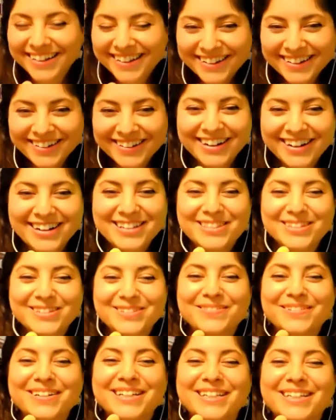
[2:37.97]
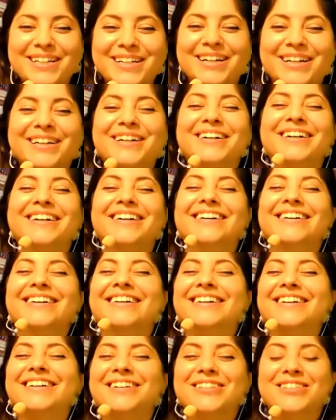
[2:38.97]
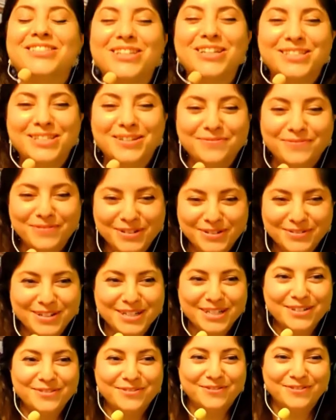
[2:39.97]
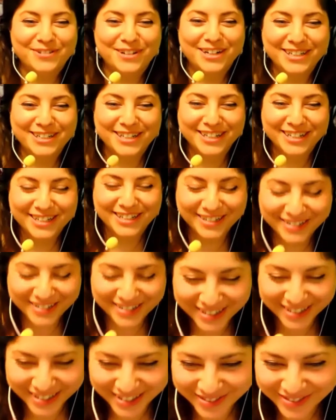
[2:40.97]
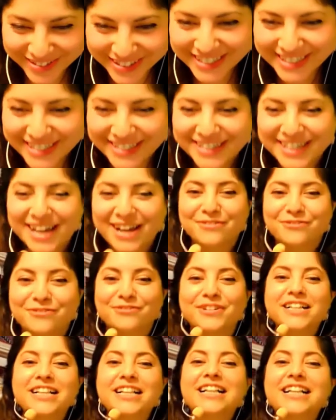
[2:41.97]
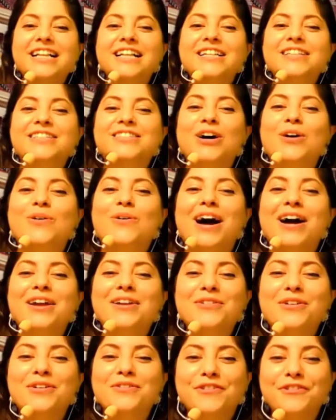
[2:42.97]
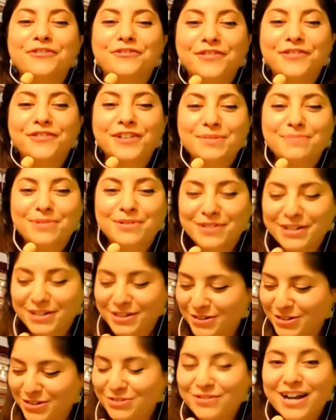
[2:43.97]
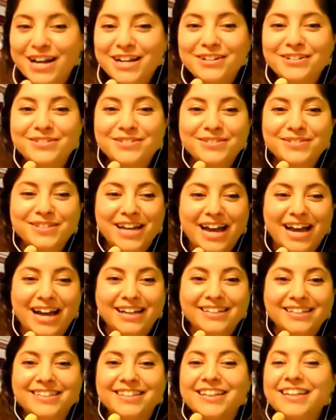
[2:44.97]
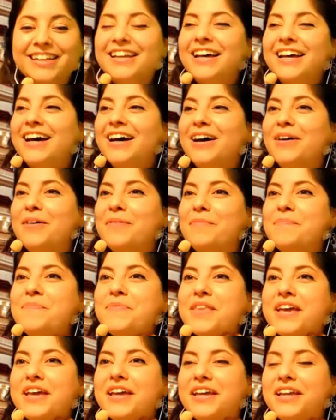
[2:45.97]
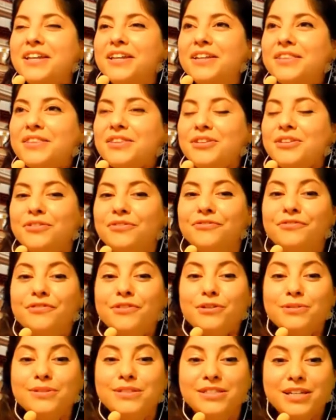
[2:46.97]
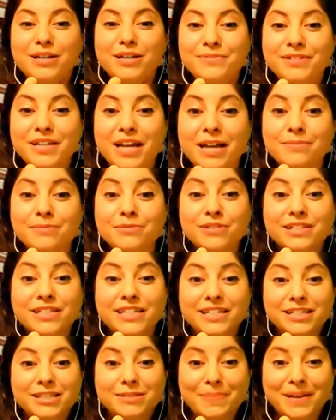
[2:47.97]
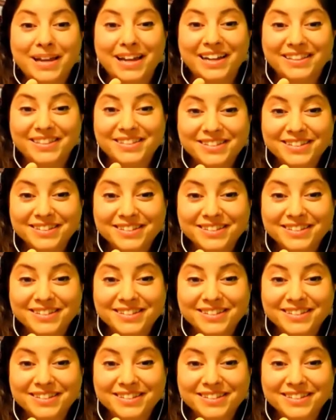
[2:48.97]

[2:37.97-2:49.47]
going to really you saw something really fun and you're gonna really laugh. So I don't know if you feel, but when you try to do that, um, your throat sometimes really expands,